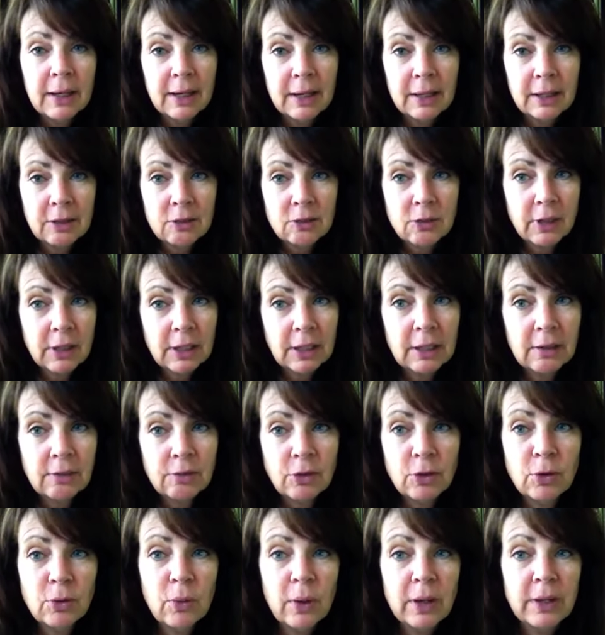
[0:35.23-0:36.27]
and it's going to give
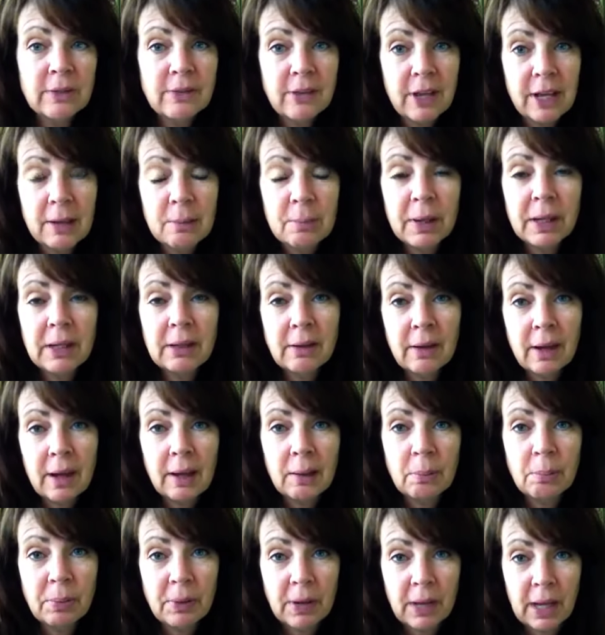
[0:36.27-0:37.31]
you a
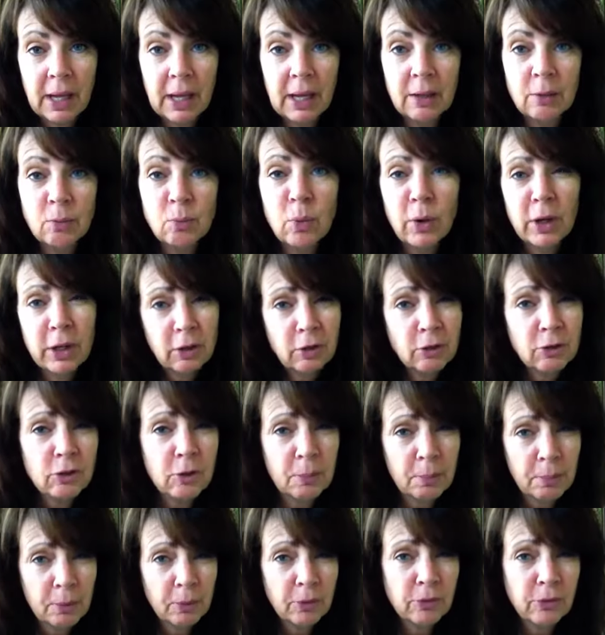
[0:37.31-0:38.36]
day-by-day plan, what you're
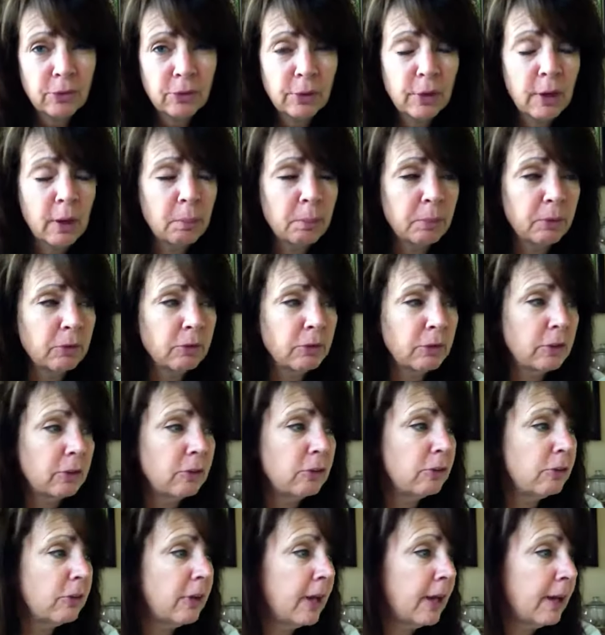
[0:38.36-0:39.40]
supposed to accomplish
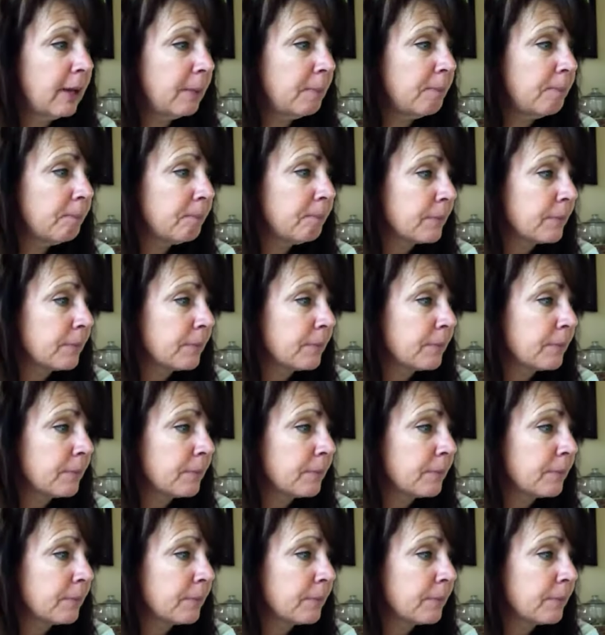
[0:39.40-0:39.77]
each day.